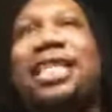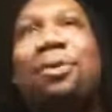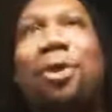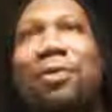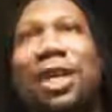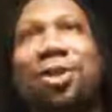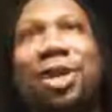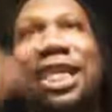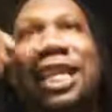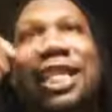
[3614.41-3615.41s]
same corporation
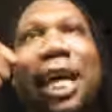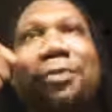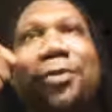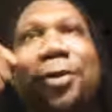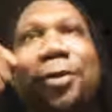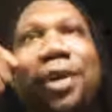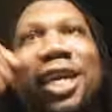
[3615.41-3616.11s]
you eat the same food.